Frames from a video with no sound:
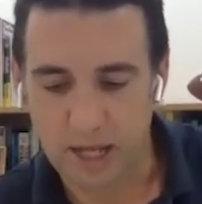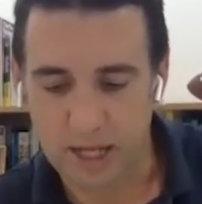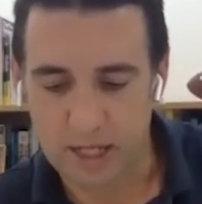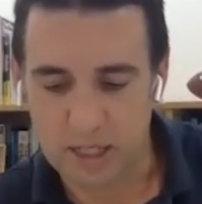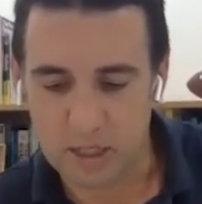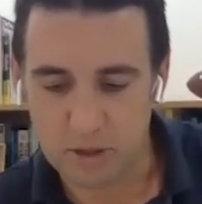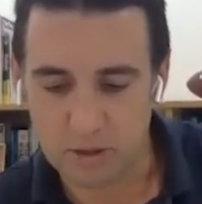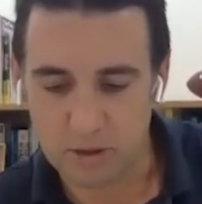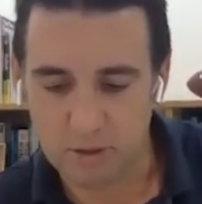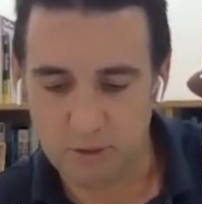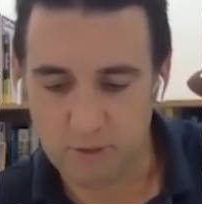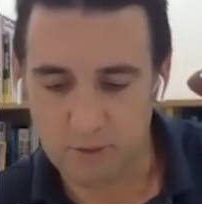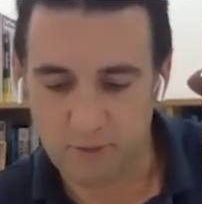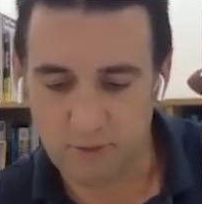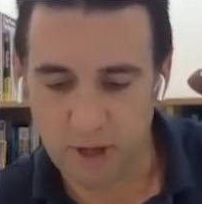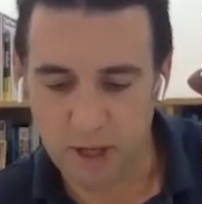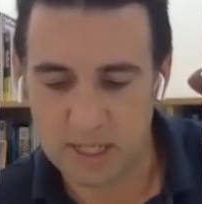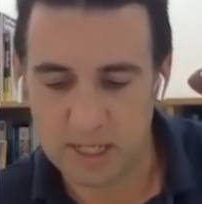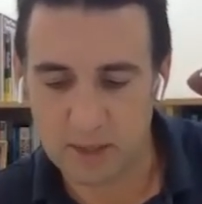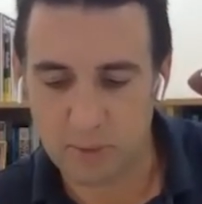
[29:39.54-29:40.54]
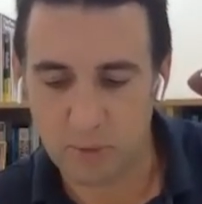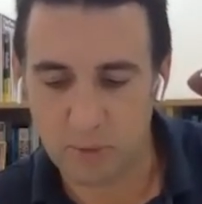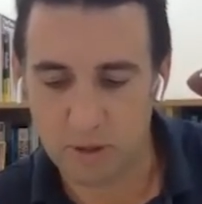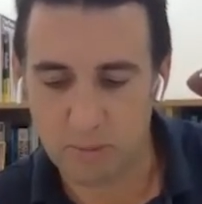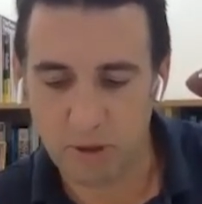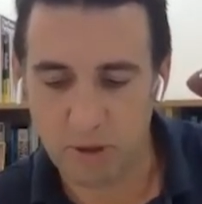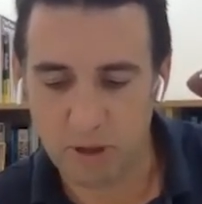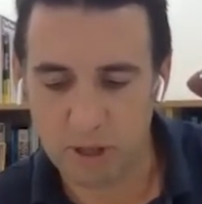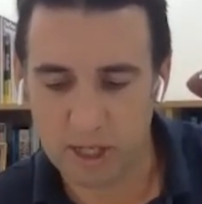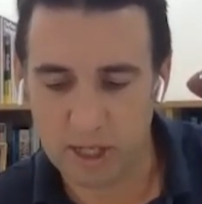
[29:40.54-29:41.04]
that sort of seeing what
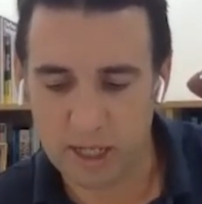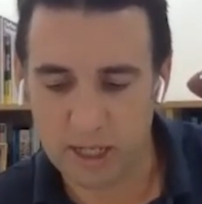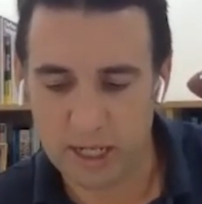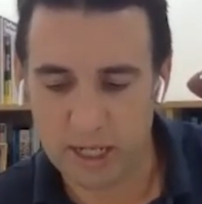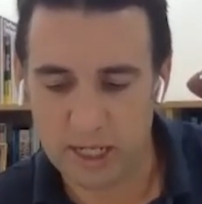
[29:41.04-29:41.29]
the market